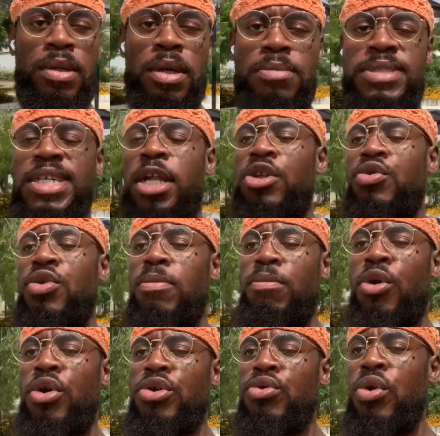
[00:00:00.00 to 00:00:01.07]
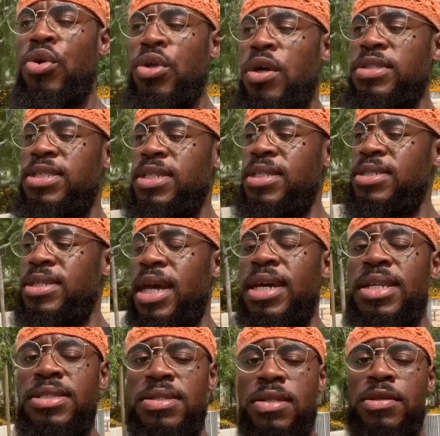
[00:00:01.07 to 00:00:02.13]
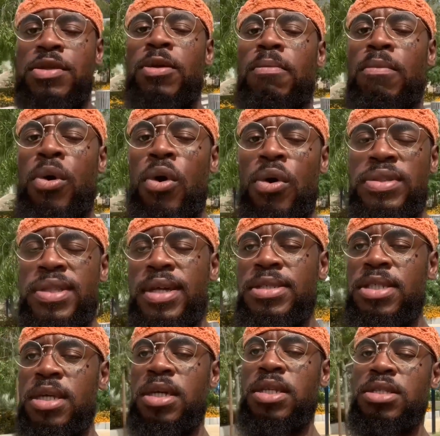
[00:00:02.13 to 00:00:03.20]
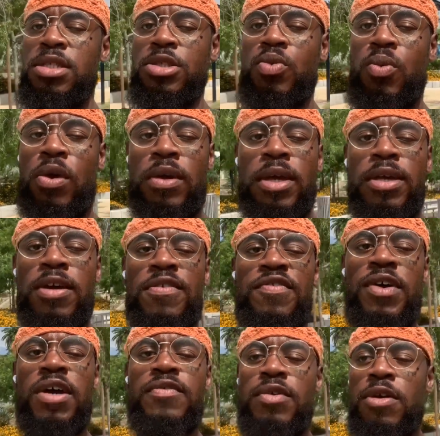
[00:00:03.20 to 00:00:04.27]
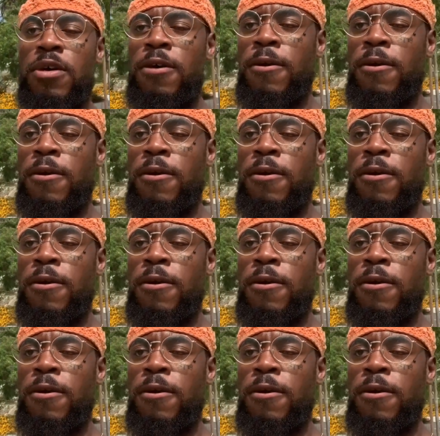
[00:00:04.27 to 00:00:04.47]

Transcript: I'm telling you, the more you hold on to this energy, the more things are going to just work in your favor.